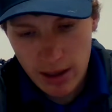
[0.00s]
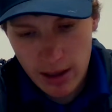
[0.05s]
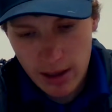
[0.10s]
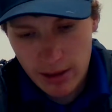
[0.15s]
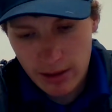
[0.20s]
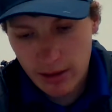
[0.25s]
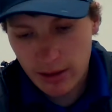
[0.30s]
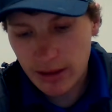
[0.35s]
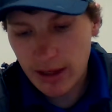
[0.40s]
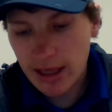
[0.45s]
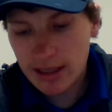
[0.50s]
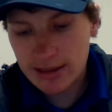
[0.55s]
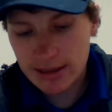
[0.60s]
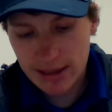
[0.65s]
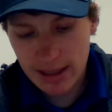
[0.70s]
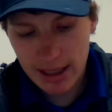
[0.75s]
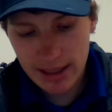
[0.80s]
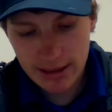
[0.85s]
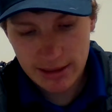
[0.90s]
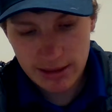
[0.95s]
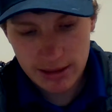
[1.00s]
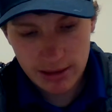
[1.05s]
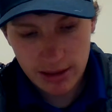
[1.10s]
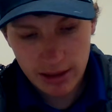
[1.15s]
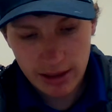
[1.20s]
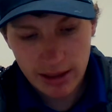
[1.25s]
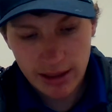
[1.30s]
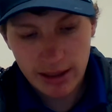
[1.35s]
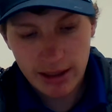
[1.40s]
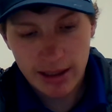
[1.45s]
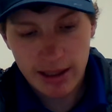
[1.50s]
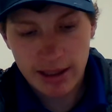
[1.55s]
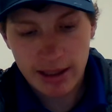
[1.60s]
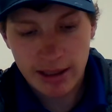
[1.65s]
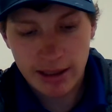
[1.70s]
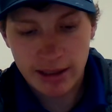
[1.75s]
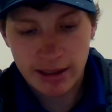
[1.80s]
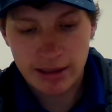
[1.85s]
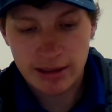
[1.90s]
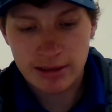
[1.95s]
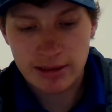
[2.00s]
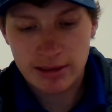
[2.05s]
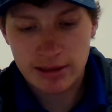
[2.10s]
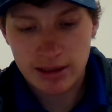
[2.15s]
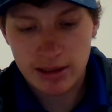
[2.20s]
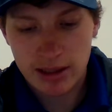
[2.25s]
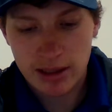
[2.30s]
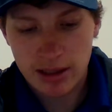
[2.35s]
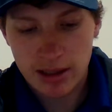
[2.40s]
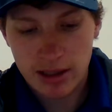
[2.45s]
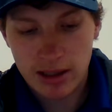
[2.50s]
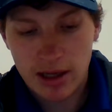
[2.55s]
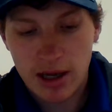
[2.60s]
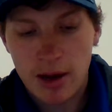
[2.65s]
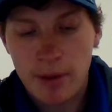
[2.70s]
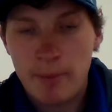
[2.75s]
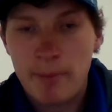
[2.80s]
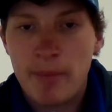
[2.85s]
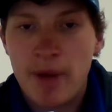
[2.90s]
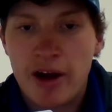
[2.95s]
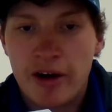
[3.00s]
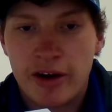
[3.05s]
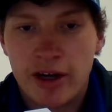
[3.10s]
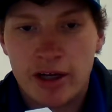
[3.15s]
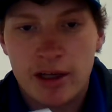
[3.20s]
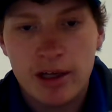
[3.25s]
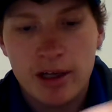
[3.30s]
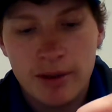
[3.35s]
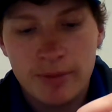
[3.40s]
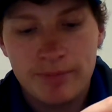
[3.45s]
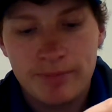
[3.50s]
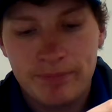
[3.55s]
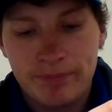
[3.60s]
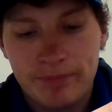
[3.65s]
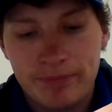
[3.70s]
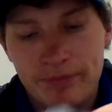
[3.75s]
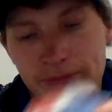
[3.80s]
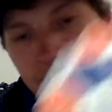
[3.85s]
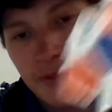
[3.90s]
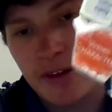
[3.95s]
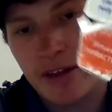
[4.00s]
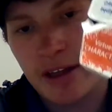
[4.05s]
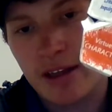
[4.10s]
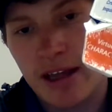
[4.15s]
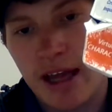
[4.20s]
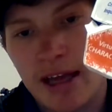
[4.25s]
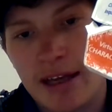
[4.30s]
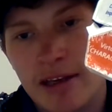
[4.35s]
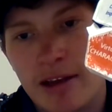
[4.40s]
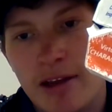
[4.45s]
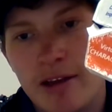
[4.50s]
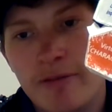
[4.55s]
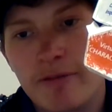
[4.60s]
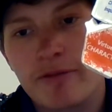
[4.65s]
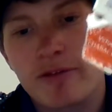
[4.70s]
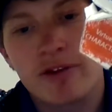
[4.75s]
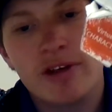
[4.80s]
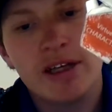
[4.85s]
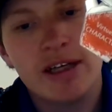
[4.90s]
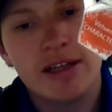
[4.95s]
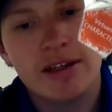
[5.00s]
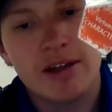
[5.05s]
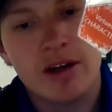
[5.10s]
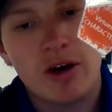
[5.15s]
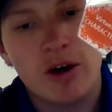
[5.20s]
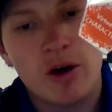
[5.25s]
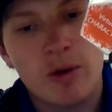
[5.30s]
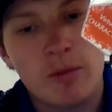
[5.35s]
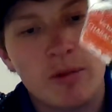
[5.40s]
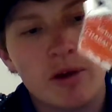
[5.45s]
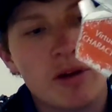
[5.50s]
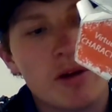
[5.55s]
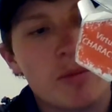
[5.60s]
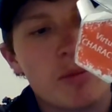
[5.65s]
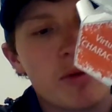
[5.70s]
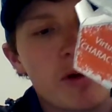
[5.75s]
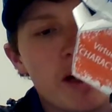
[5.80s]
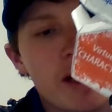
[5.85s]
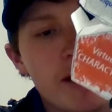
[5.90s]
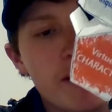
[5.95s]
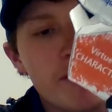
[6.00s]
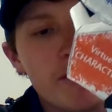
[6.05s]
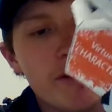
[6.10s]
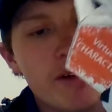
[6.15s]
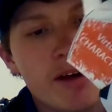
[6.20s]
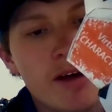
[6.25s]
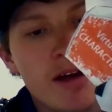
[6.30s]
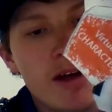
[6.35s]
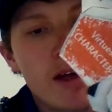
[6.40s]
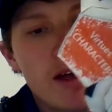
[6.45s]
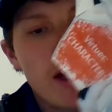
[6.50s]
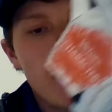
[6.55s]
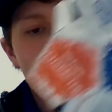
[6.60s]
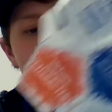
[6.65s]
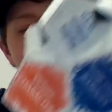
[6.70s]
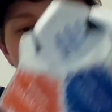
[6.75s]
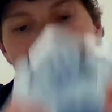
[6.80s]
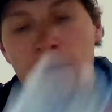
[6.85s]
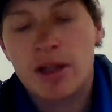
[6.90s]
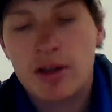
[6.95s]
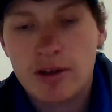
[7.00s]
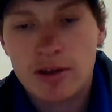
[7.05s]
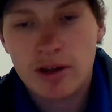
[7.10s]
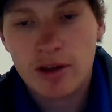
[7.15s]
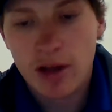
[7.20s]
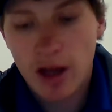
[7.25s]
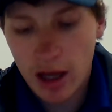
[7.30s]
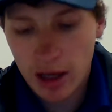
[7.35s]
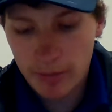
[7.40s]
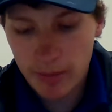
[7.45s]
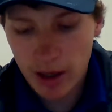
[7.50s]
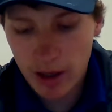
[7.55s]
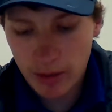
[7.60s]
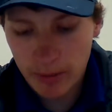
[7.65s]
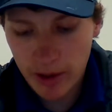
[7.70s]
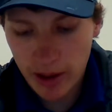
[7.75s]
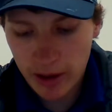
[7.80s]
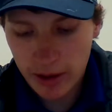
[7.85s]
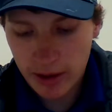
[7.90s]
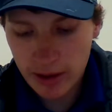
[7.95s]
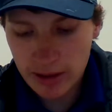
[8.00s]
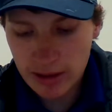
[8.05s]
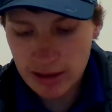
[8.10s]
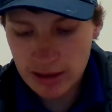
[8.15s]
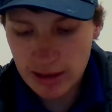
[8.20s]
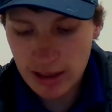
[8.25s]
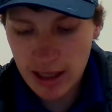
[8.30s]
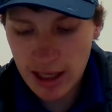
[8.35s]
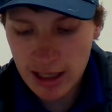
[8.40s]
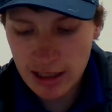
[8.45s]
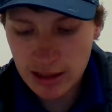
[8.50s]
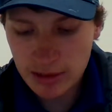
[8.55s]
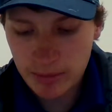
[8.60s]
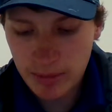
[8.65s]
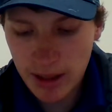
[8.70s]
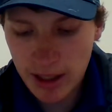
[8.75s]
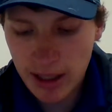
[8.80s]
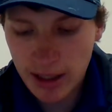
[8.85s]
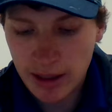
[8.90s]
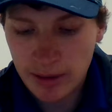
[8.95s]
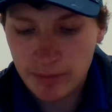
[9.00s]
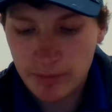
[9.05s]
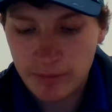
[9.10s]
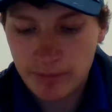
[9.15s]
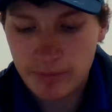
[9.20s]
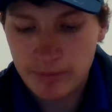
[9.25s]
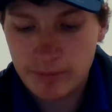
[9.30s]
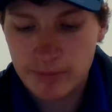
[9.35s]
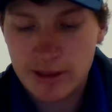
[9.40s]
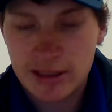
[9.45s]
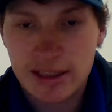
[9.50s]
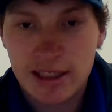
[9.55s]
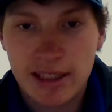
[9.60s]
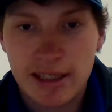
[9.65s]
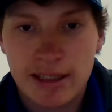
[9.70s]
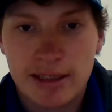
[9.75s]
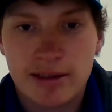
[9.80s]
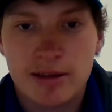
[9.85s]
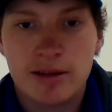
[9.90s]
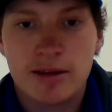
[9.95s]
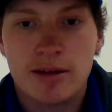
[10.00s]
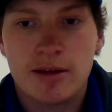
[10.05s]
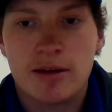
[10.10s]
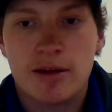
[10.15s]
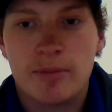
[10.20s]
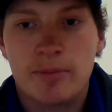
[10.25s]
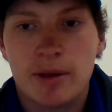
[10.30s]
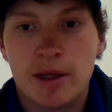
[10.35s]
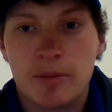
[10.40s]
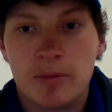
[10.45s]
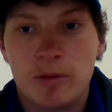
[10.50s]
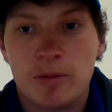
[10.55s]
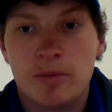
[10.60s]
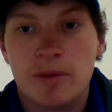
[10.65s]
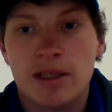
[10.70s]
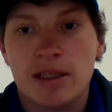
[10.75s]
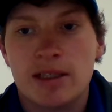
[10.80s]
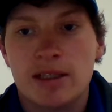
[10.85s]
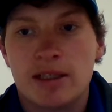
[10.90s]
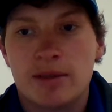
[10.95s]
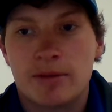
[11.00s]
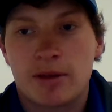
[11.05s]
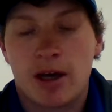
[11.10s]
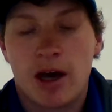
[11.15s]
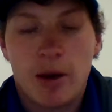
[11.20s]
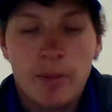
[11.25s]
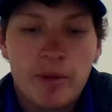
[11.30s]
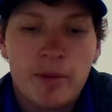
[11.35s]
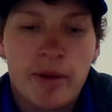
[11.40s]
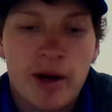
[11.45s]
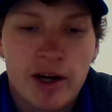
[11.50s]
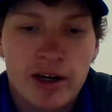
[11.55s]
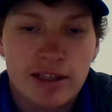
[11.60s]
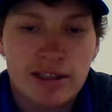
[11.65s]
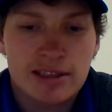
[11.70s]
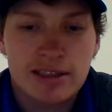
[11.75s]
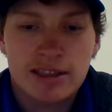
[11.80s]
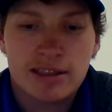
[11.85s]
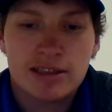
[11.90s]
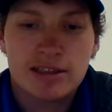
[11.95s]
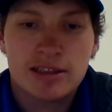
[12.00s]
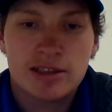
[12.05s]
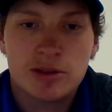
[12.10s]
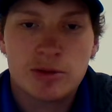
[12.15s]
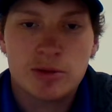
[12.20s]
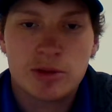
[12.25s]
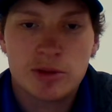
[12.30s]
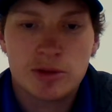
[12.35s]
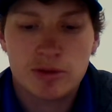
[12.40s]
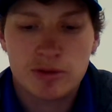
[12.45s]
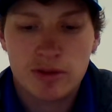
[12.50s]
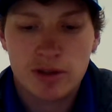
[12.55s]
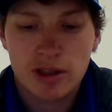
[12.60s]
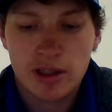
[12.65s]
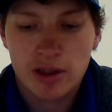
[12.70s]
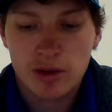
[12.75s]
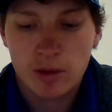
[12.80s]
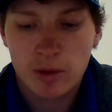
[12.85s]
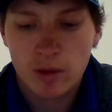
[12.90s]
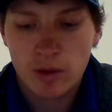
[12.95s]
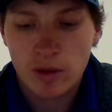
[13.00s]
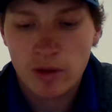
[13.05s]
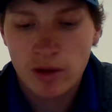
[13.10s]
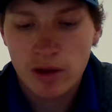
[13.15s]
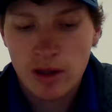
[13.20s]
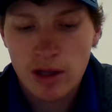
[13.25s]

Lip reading: The next case study is America, the land of the free and the home of the brave. I learned a lot about America in this class by seeing the people become American citizens, which was really cool.